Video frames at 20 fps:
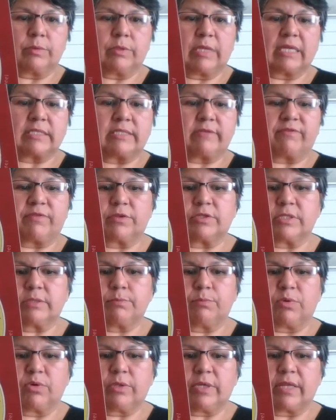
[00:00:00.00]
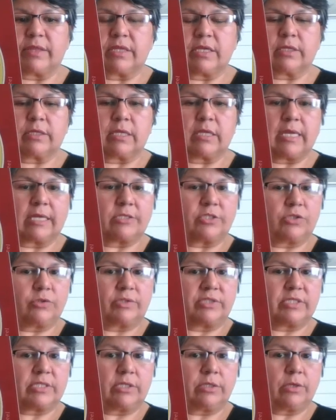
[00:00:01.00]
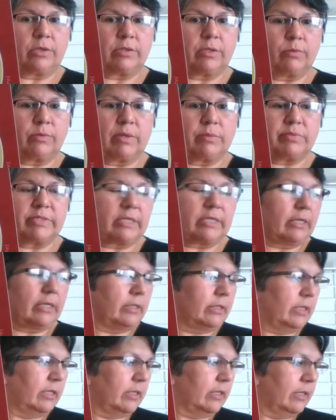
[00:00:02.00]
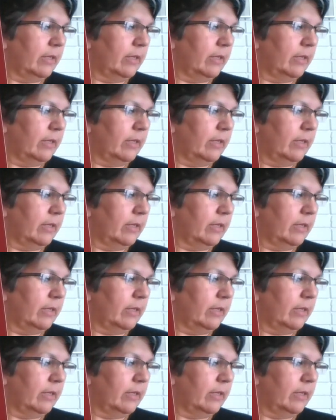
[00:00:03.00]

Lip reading: that's the first book I think that you'll see on the website.